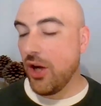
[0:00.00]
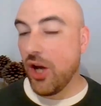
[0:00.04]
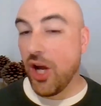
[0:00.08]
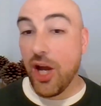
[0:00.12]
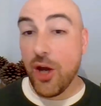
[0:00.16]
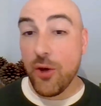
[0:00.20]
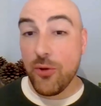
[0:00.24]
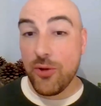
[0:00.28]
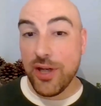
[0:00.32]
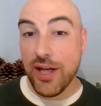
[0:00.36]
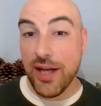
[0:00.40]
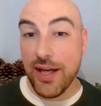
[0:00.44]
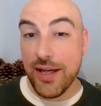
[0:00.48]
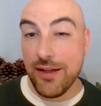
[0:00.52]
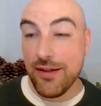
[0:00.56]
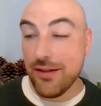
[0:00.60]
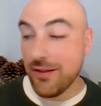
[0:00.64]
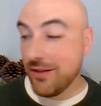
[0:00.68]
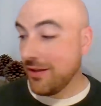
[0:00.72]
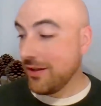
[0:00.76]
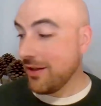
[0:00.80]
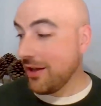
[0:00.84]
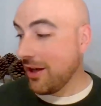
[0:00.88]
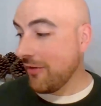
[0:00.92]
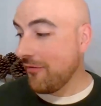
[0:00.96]
Okay,
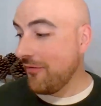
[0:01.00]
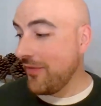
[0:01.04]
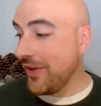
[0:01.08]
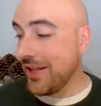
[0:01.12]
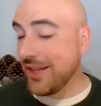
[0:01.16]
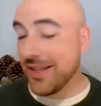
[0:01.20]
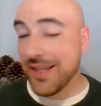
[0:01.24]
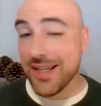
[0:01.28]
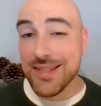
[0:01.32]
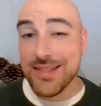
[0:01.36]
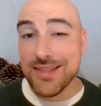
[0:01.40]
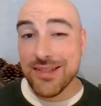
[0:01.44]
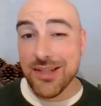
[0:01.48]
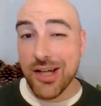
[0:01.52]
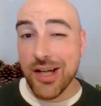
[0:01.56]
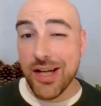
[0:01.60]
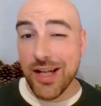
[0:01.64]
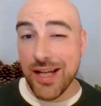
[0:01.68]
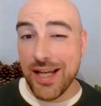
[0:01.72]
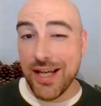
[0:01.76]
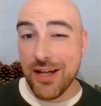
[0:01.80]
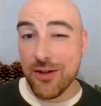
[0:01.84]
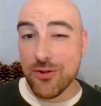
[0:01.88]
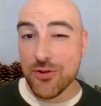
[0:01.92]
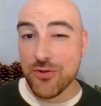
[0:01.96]
I think that's kind
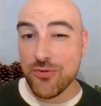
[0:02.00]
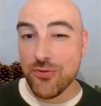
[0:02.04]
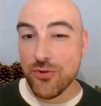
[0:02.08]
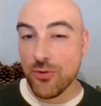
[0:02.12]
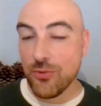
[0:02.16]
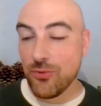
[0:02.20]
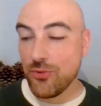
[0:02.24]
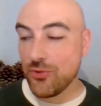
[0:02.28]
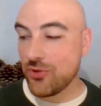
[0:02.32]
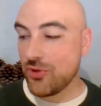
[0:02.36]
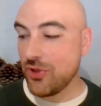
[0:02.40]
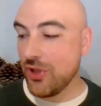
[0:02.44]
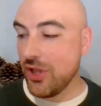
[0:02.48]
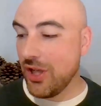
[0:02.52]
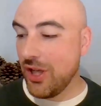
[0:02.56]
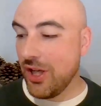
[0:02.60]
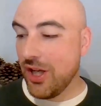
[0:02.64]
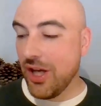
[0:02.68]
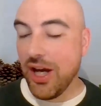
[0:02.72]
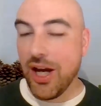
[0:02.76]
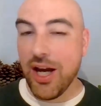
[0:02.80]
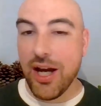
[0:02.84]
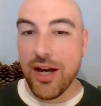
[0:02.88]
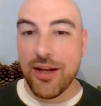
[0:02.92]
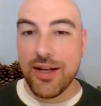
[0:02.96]
of house rules.
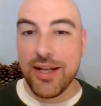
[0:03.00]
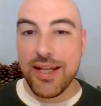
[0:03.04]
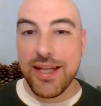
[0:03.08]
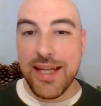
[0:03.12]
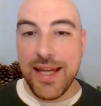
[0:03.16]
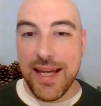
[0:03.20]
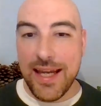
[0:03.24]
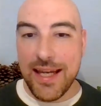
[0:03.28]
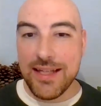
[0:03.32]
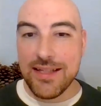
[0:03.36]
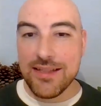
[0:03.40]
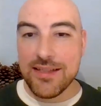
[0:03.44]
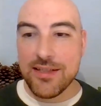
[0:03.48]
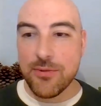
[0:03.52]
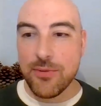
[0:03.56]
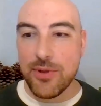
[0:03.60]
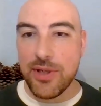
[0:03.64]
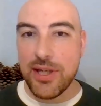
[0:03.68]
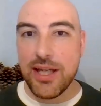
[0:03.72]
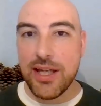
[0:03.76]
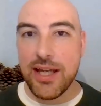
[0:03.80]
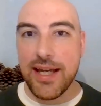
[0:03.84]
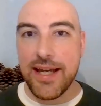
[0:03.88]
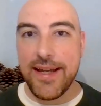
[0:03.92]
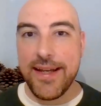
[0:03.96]
I'm going to get into
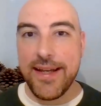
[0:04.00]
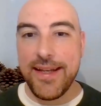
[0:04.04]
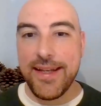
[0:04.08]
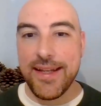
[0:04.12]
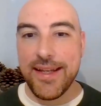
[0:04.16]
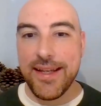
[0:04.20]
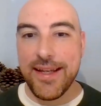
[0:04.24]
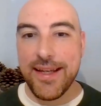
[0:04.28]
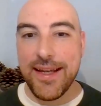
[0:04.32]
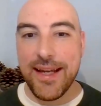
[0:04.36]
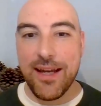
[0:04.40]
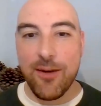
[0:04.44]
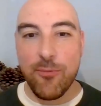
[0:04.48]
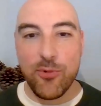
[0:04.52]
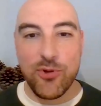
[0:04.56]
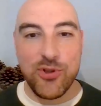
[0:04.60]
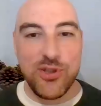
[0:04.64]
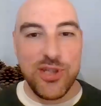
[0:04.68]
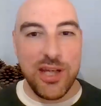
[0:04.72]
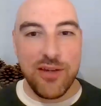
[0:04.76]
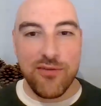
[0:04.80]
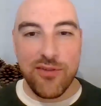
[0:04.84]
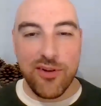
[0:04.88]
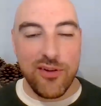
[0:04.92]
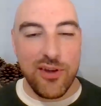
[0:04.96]
it and we'll
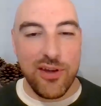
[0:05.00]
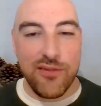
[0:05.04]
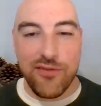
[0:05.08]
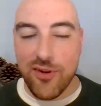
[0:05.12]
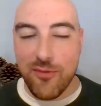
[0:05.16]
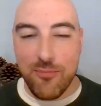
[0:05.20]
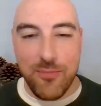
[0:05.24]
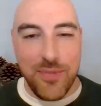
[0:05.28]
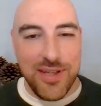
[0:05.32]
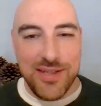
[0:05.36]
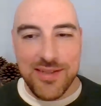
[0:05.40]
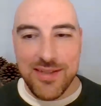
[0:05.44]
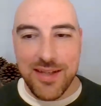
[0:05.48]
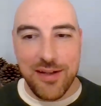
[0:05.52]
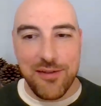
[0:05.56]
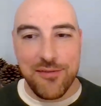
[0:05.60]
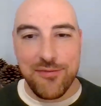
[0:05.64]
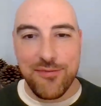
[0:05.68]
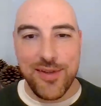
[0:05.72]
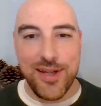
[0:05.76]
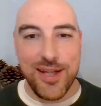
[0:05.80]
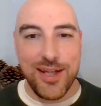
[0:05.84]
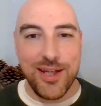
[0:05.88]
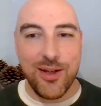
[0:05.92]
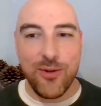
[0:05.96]
see if I've missed
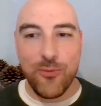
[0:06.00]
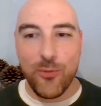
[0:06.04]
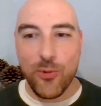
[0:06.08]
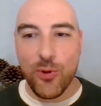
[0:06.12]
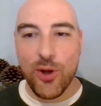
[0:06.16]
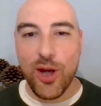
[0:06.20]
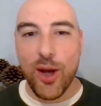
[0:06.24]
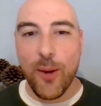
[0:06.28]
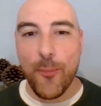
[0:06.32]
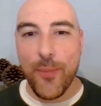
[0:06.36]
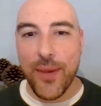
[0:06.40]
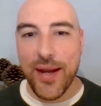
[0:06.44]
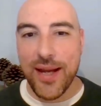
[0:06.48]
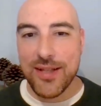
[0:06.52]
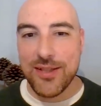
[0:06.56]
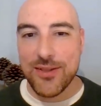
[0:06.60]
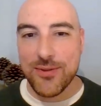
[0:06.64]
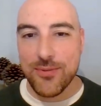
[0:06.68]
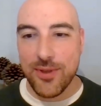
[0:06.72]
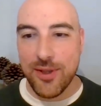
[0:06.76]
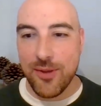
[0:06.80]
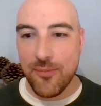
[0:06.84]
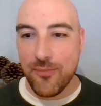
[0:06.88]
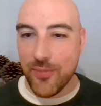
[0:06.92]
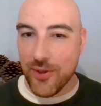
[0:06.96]
anything, we'll come back
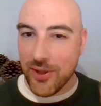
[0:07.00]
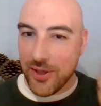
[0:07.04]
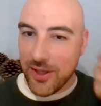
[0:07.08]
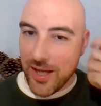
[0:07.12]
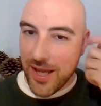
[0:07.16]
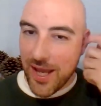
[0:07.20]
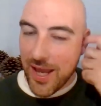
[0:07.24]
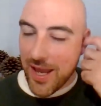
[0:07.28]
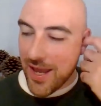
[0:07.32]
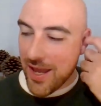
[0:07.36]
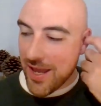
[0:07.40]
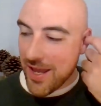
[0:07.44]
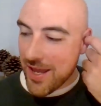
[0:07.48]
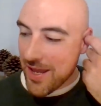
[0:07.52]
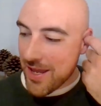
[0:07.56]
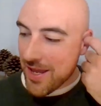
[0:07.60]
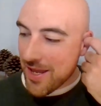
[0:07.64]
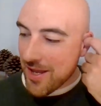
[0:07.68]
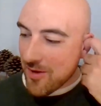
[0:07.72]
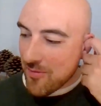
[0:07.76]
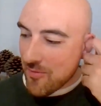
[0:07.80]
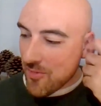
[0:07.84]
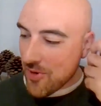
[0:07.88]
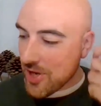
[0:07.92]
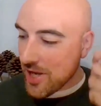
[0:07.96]
to it. But
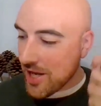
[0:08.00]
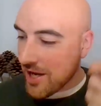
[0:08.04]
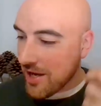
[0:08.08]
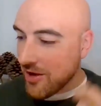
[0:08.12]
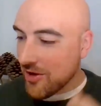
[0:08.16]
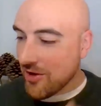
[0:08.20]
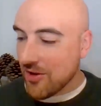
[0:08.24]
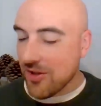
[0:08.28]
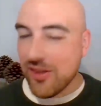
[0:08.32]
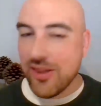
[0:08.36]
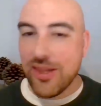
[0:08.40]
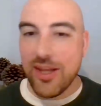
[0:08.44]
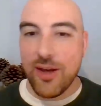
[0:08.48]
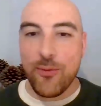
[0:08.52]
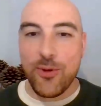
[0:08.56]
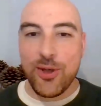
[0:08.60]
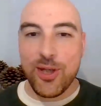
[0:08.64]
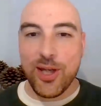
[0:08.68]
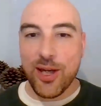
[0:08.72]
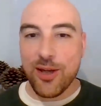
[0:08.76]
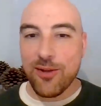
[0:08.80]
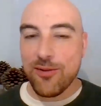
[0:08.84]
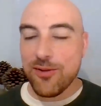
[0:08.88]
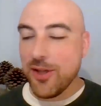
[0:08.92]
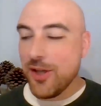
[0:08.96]
yeah, there we
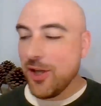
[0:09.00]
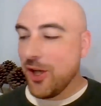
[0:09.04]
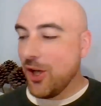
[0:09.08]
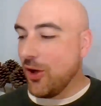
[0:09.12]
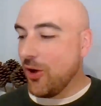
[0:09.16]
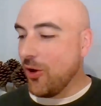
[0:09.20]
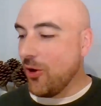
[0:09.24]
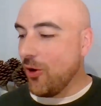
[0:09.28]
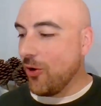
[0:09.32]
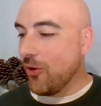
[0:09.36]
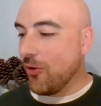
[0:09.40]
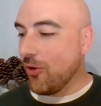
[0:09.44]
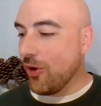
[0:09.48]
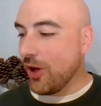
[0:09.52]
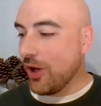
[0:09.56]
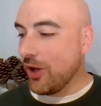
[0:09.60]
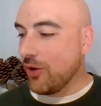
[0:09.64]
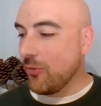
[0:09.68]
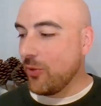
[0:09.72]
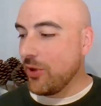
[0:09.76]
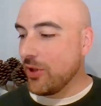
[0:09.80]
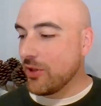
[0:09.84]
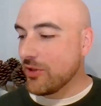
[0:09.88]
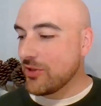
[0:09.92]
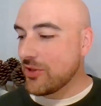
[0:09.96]
go. All right,
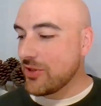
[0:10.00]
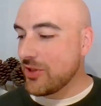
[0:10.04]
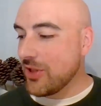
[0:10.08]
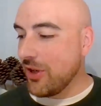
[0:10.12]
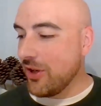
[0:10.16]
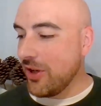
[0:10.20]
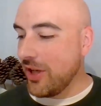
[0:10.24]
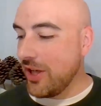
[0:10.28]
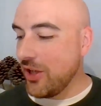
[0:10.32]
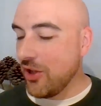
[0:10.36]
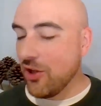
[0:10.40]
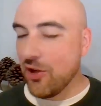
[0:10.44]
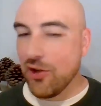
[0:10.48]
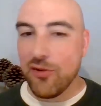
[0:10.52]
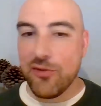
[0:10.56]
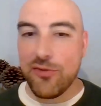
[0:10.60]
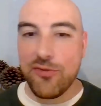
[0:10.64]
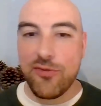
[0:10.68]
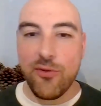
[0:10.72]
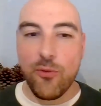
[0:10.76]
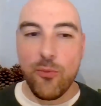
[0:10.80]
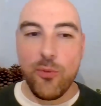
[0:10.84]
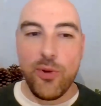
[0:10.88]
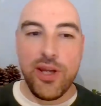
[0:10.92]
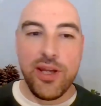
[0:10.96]
we are starting
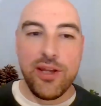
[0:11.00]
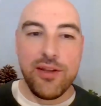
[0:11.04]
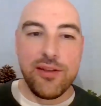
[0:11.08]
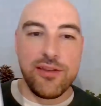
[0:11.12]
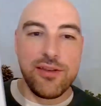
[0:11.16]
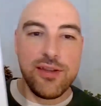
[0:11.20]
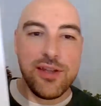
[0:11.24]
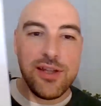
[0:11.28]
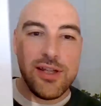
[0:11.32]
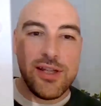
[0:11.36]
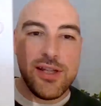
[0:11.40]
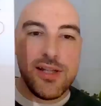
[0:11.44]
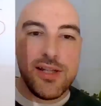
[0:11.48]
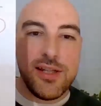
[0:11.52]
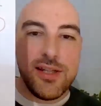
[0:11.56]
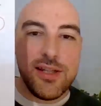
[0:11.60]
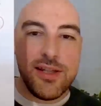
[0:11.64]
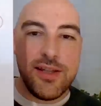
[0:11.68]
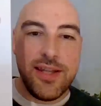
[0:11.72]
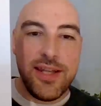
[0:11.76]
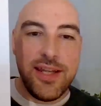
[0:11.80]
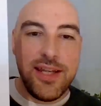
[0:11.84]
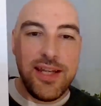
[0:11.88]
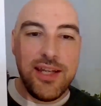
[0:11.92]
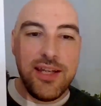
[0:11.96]
off with
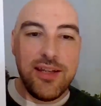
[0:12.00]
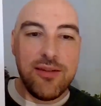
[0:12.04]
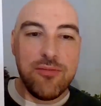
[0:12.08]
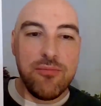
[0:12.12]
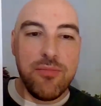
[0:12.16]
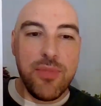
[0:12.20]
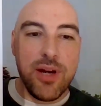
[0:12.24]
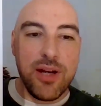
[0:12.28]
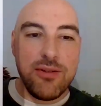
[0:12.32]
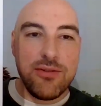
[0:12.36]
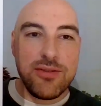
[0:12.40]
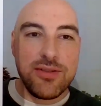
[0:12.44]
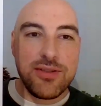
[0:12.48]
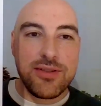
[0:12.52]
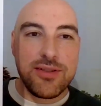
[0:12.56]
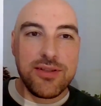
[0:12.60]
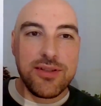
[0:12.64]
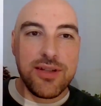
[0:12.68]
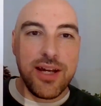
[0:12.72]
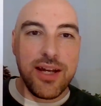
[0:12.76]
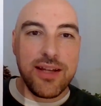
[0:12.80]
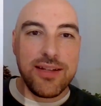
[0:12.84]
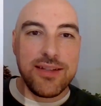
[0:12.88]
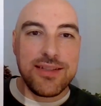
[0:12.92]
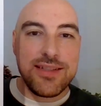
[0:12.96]
the most
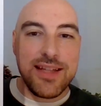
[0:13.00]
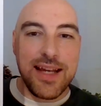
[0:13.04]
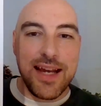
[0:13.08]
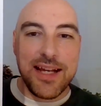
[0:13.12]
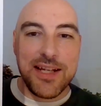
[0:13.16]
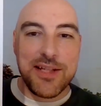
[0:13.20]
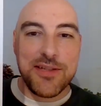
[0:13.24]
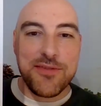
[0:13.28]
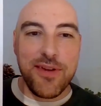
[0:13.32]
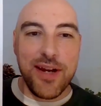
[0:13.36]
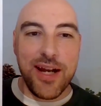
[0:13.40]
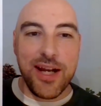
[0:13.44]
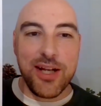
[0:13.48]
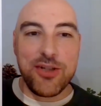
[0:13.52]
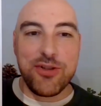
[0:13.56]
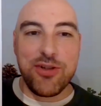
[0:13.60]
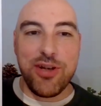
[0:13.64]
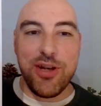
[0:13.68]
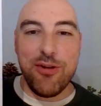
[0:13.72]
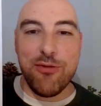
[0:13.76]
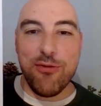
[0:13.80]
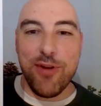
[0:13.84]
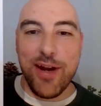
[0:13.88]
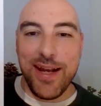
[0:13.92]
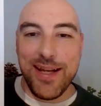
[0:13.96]

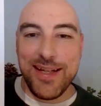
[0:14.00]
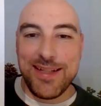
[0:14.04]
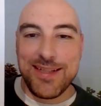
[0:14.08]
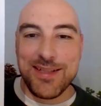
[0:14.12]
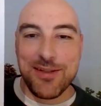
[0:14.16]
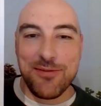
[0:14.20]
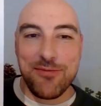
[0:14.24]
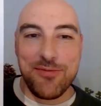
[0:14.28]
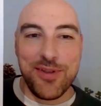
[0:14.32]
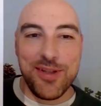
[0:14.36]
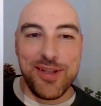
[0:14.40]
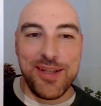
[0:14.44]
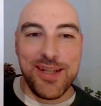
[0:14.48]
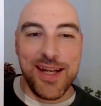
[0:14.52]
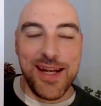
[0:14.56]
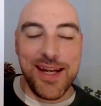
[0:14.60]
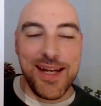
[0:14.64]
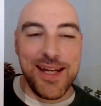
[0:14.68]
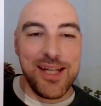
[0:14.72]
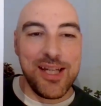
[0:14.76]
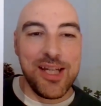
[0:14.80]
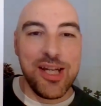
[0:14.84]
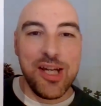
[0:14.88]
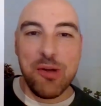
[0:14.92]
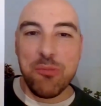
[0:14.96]
unsatisfactory race of the
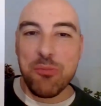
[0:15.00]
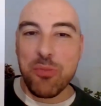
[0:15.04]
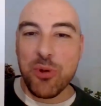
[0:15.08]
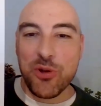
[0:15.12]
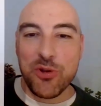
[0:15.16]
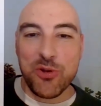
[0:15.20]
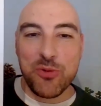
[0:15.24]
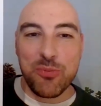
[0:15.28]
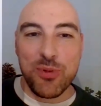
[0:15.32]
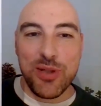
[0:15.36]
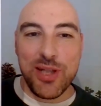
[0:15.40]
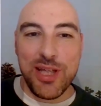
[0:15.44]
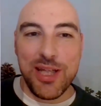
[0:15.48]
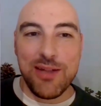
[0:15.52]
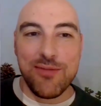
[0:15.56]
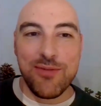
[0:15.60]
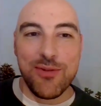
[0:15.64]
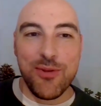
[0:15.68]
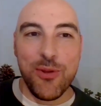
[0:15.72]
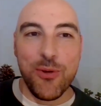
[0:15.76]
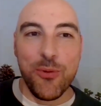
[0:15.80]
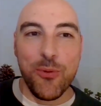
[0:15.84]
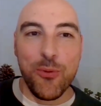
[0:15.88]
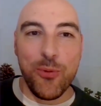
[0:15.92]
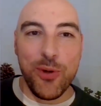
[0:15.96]
day, possibly
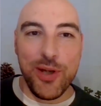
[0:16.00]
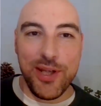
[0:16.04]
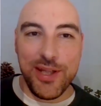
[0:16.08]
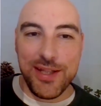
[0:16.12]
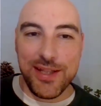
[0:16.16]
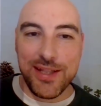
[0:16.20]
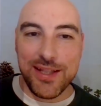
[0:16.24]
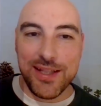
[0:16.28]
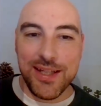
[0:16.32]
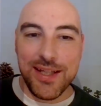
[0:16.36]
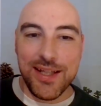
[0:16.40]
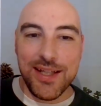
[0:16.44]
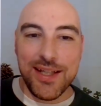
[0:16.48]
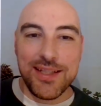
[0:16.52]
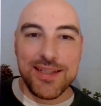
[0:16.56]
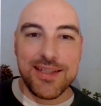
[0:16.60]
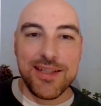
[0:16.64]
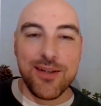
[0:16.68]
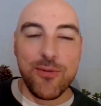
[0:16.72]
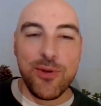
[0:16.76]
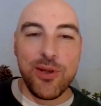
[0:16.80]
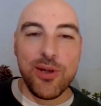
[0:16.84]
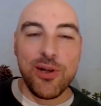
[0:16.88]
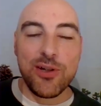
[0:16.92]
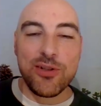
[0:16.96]
even the week.
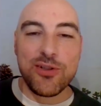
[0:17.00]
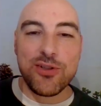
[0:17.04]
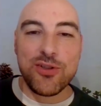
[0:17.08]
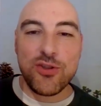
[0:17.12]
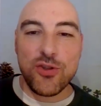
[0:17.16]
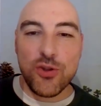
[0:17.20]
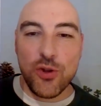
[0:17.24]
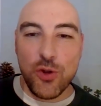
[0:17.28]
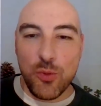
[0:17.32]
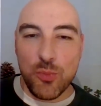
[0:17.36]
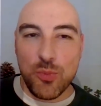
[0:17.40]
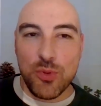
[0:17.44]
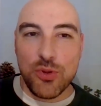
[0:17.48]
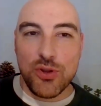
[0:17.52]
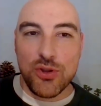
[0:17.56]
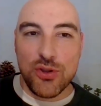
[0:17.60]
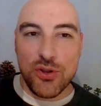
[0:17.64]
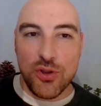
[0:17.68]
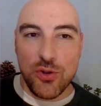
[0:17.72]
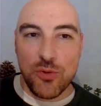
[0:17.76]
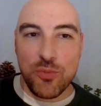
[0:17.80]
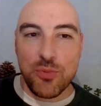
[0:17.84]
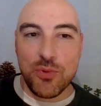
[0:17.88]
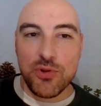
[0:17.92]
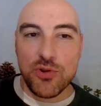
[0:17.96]
So we are super,
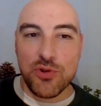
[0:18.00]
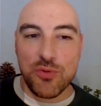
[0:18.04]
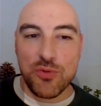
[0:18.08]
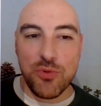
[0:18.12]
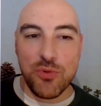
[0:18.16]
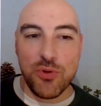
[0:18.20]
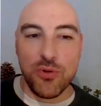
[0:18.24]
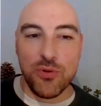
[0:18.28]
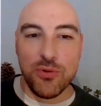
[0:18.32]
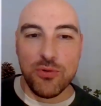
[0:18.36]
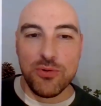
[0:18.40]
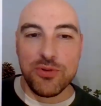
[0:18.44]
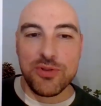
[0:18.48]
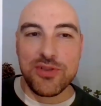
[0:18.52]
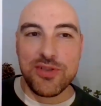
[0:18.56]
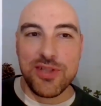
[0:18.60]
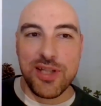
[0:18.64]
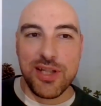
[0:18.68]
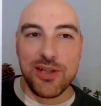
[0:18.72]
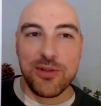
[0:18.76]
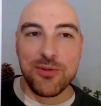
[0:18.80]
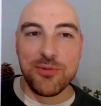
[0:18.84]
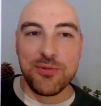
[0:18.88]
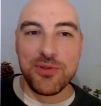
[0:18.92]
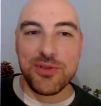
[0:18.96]
super small,
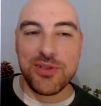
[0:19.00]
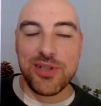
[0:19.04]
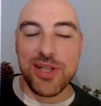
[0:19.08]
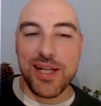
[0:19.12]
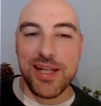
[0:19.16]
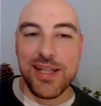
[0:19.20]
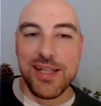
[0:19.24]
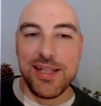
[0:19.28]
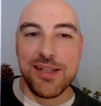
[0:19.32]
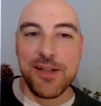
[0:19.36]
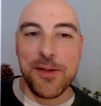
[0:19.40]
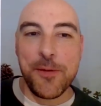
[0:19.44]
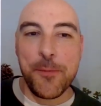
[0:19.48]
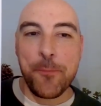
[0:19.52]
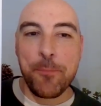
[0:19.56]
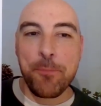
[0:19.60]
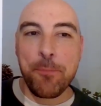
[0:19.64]
single stake